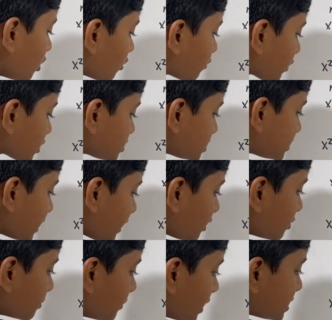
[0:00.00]
we're
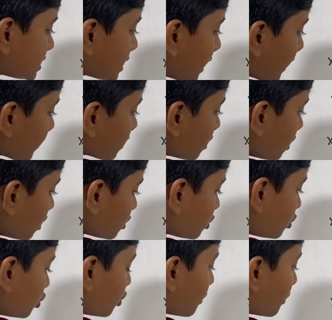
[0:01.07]
still missing two